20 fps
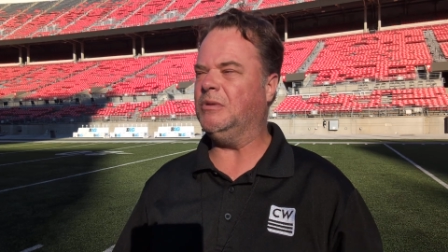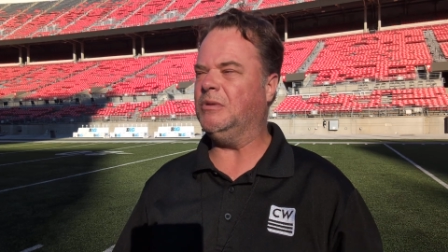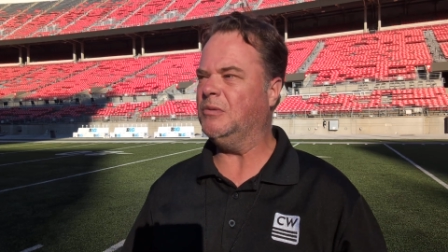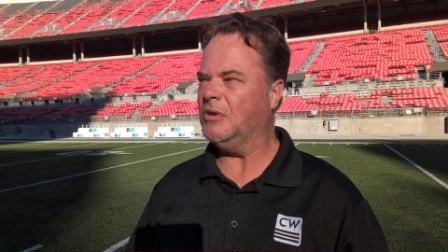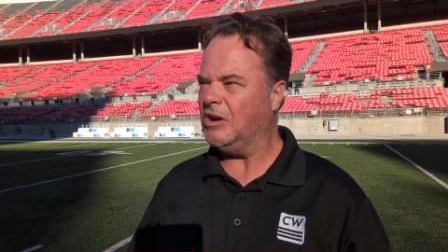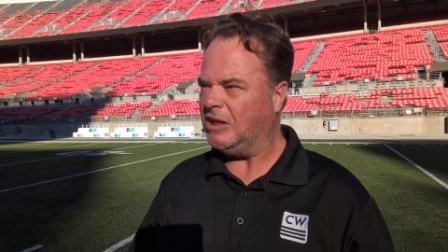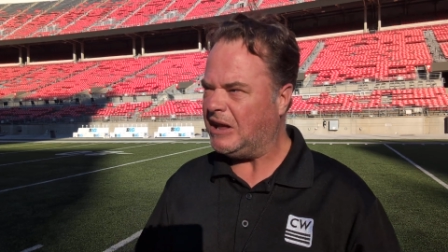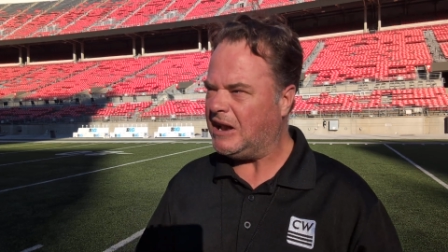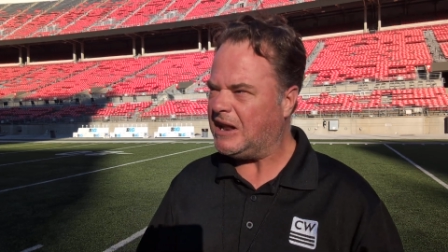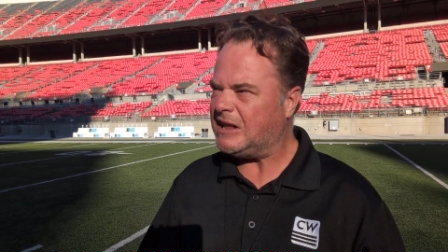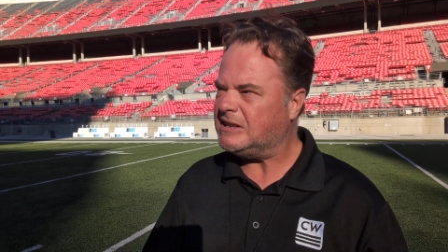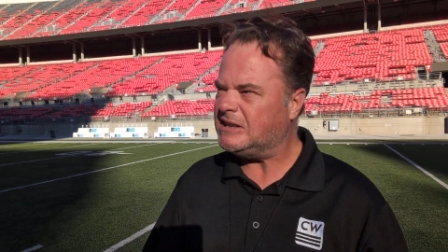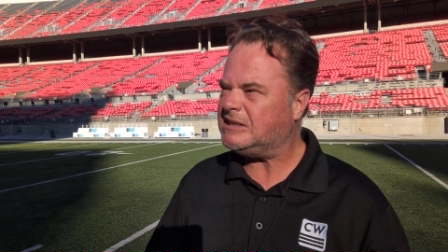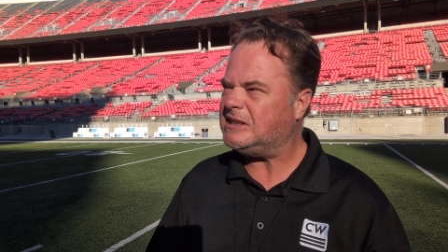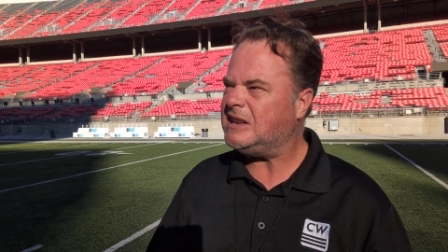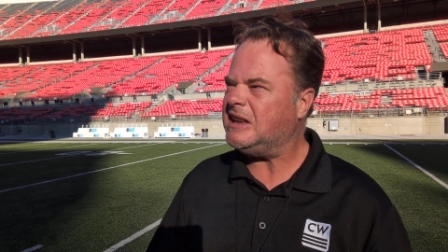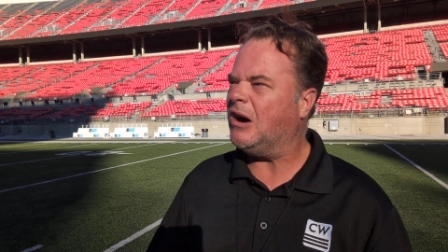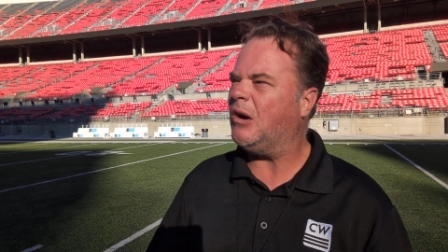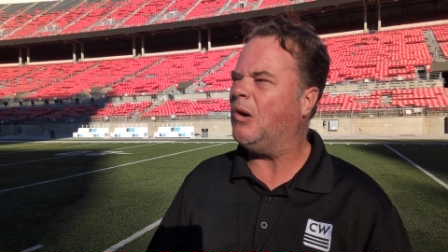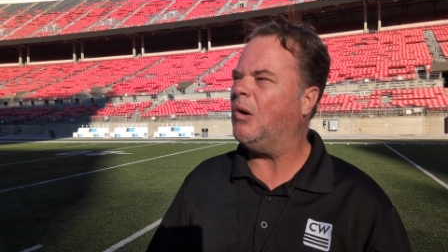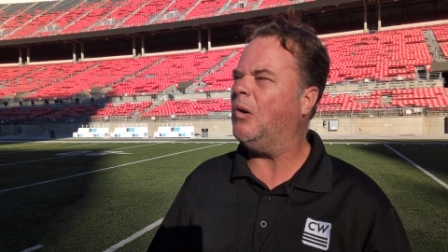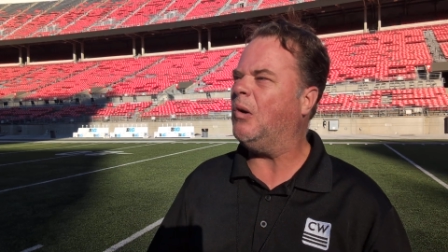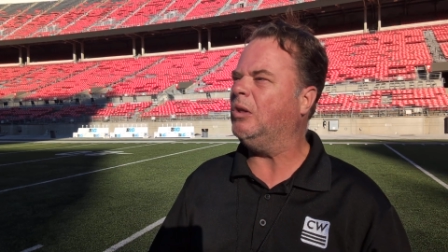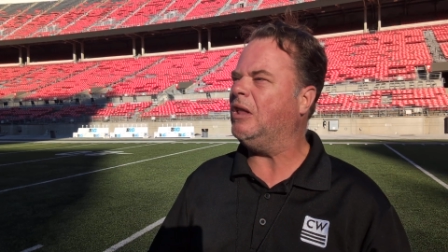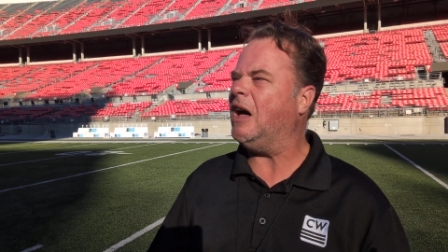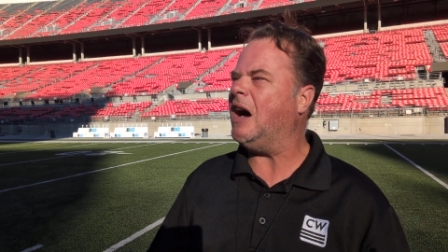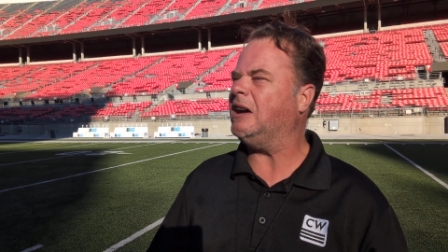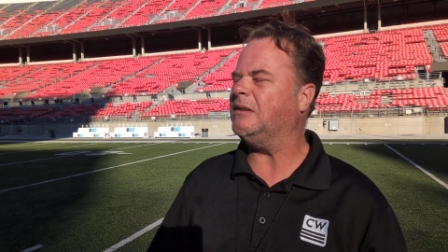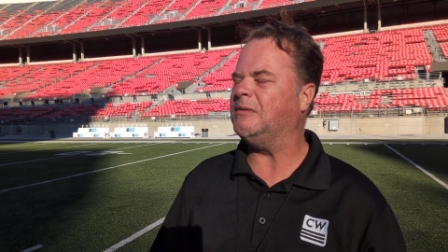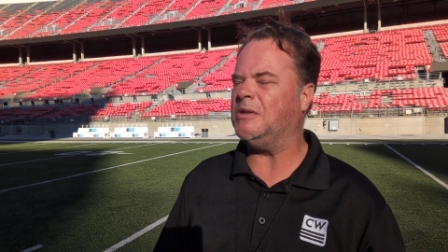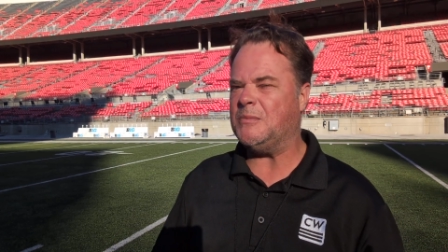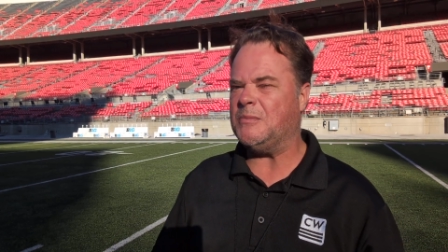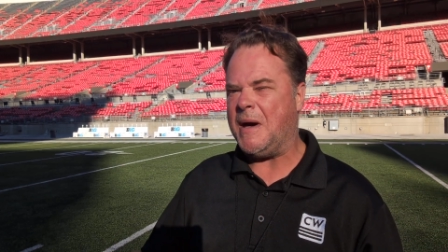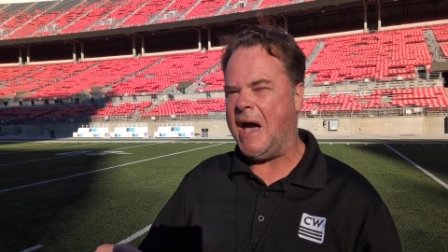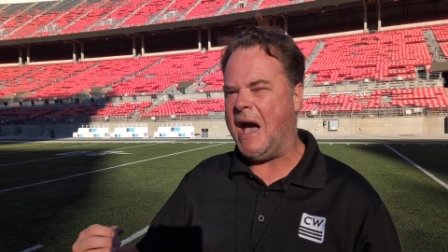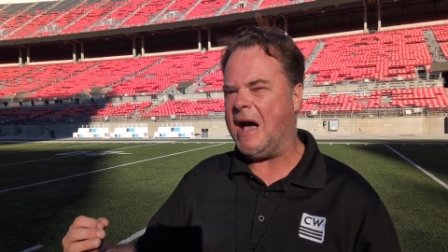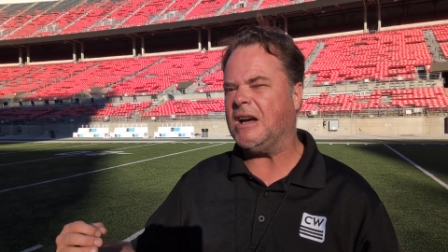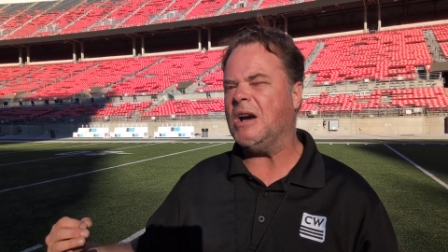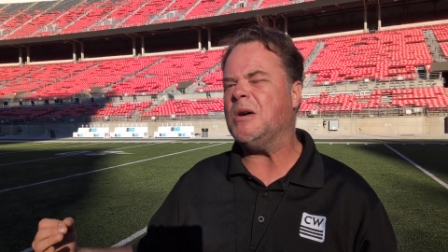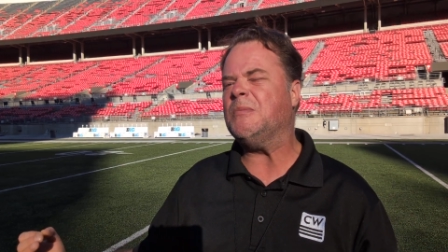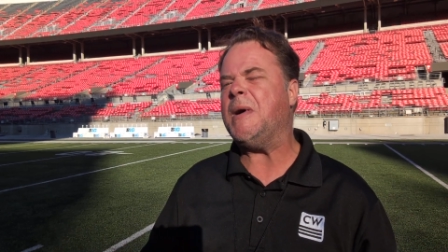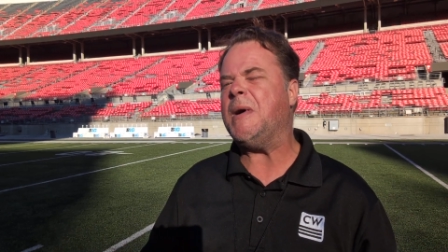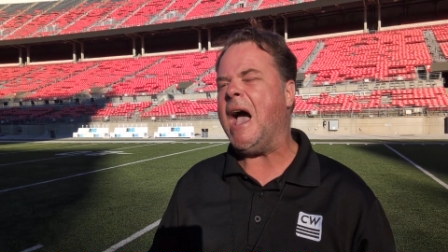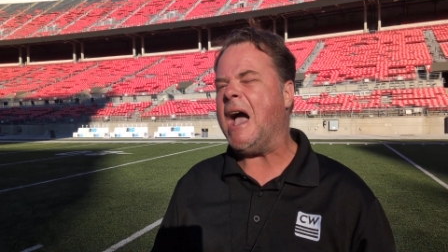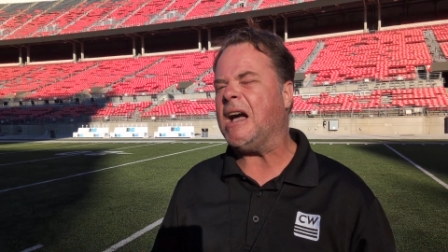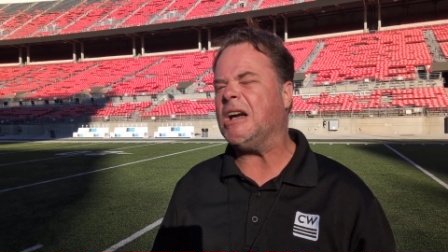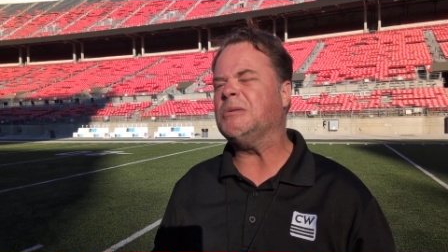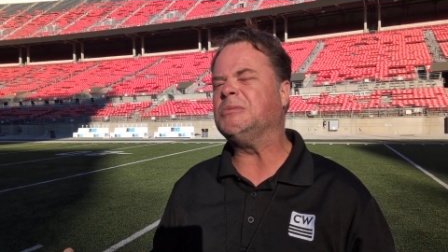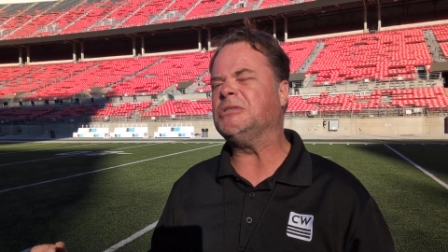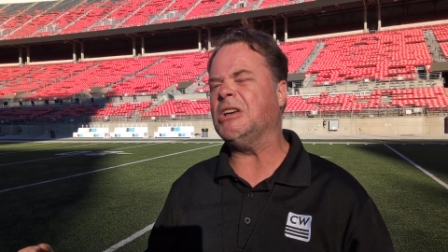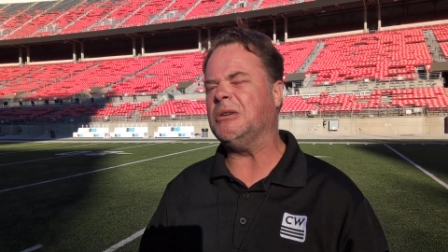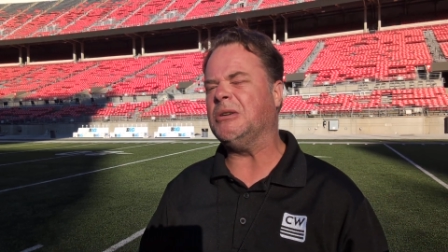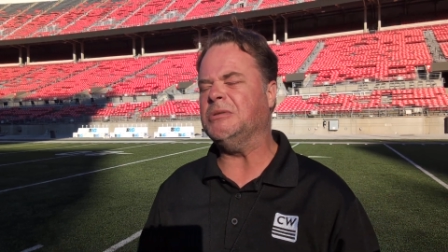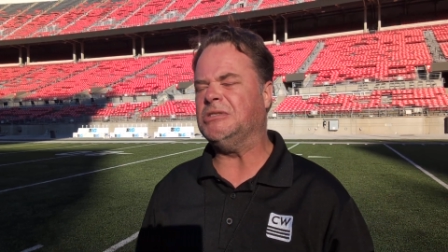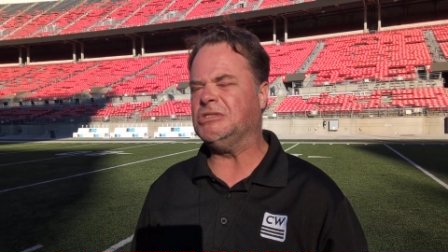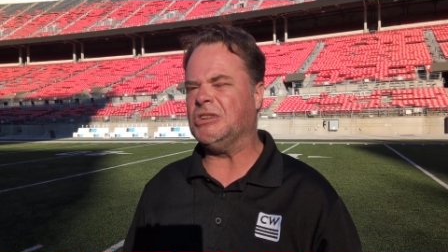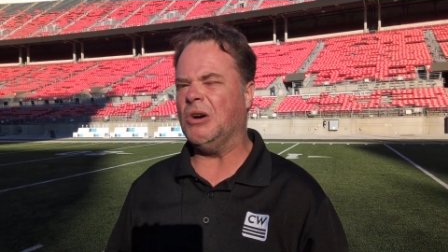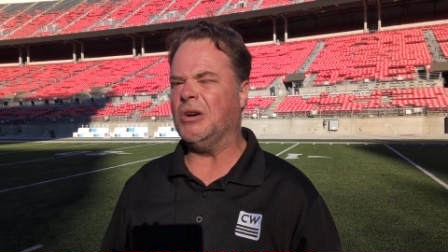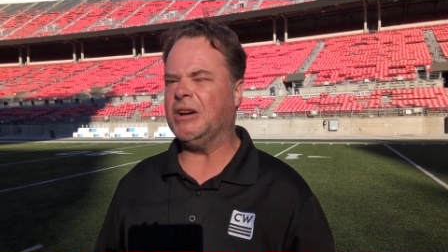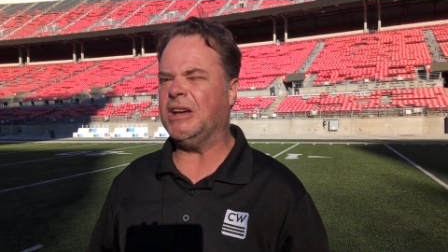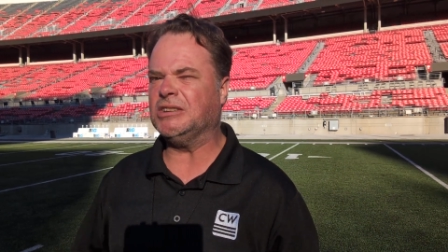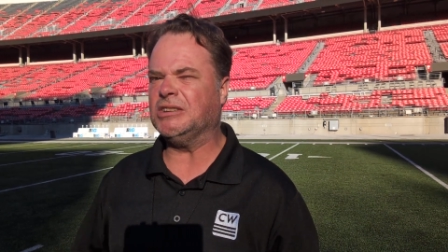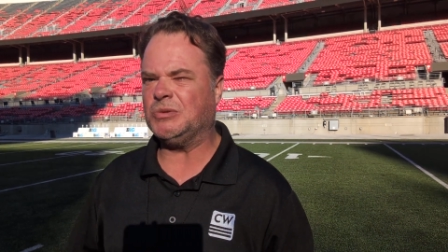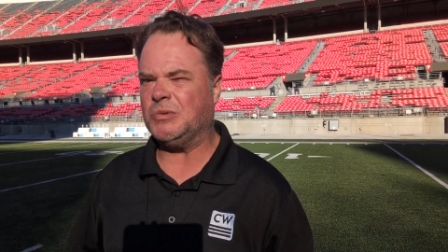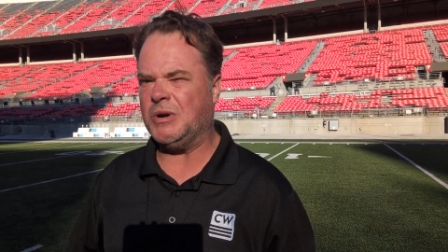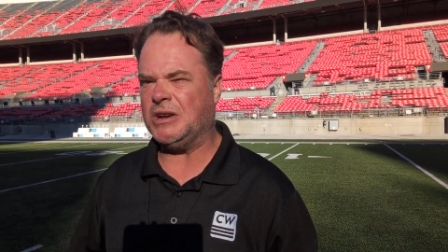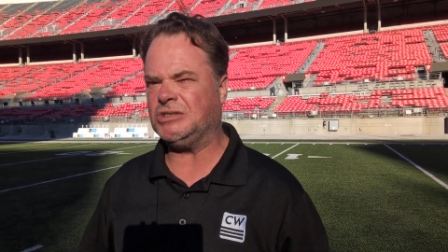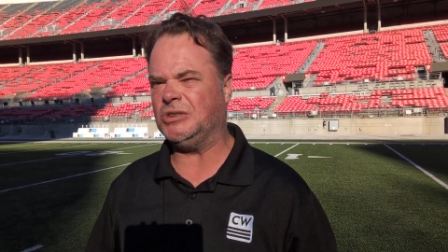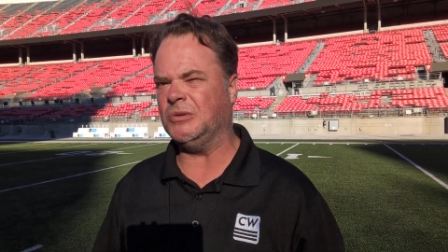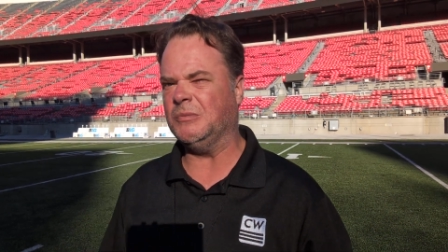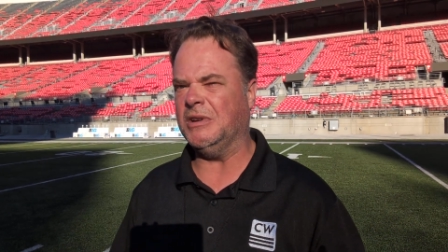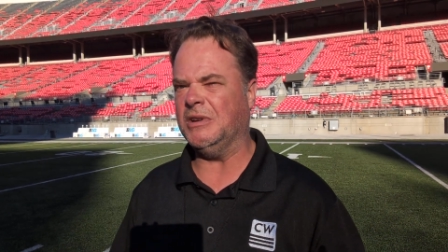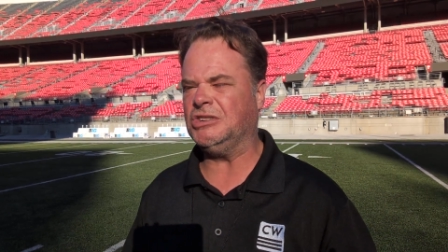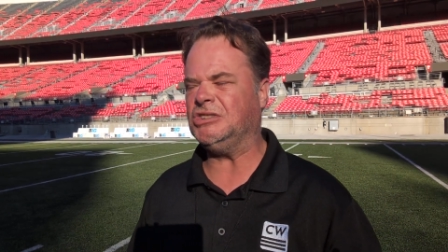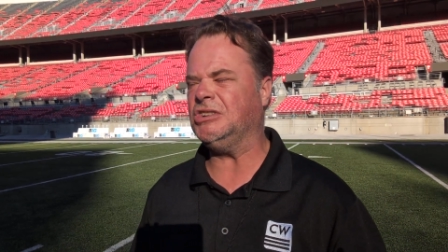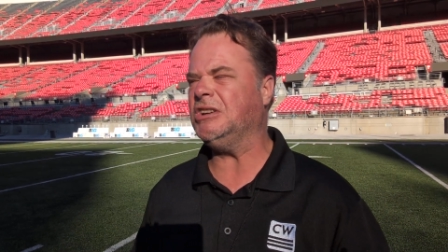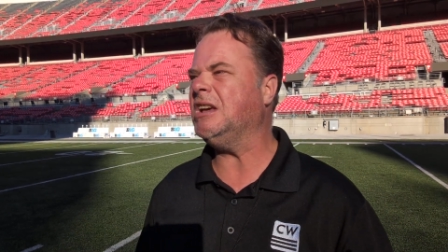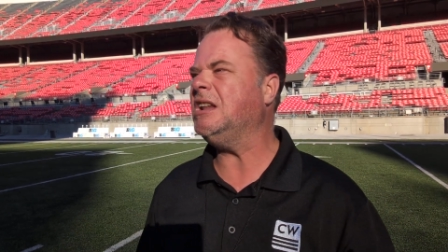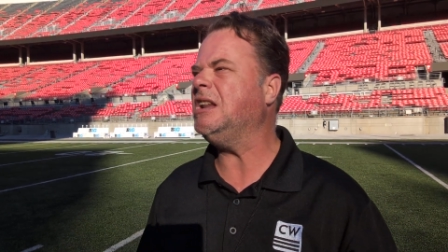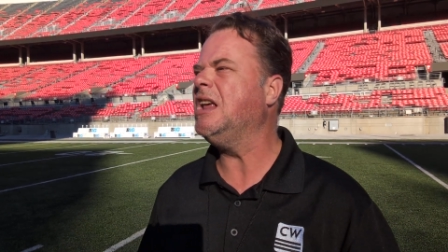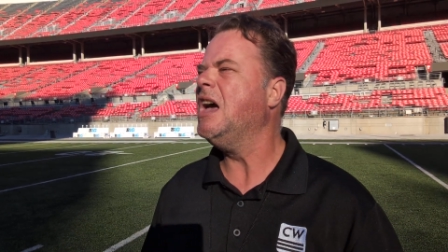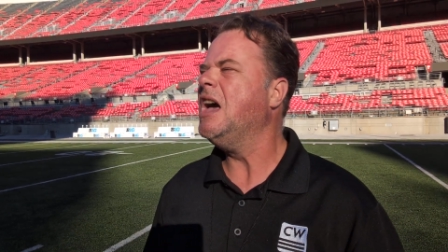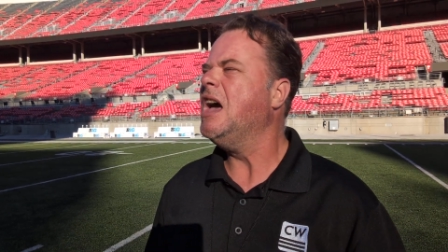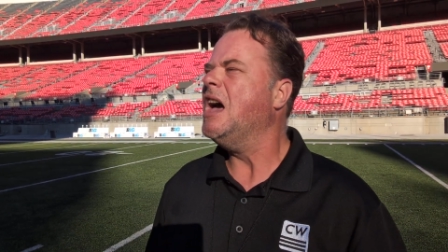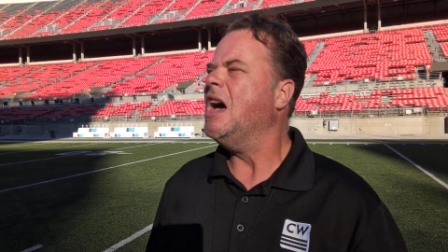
We really didn't see a whole lot of the backups like we saw against Western Michigan.